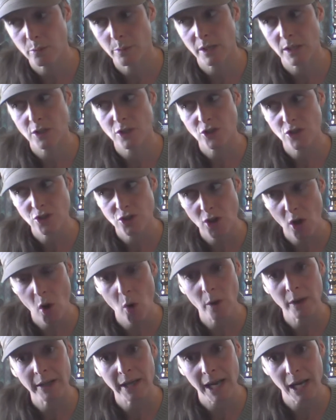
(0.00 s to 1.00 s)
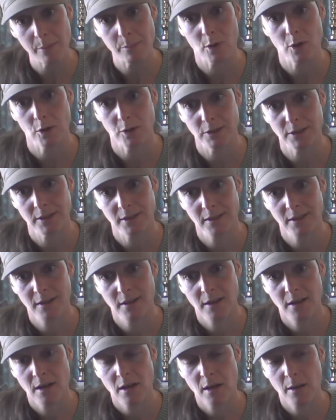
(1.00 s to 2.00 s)
been so enabled
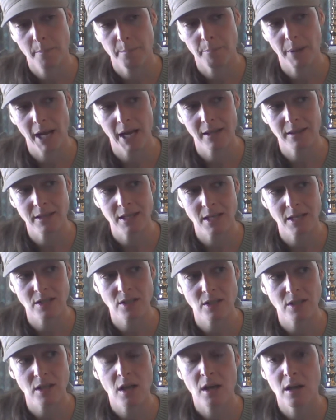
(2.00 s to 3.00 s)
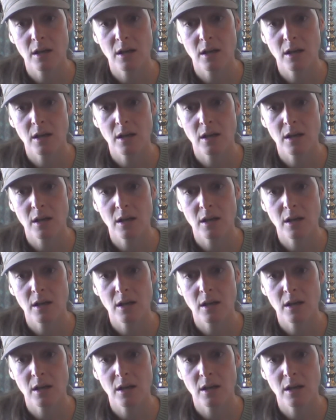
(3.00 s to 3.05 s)
by this. Yeah,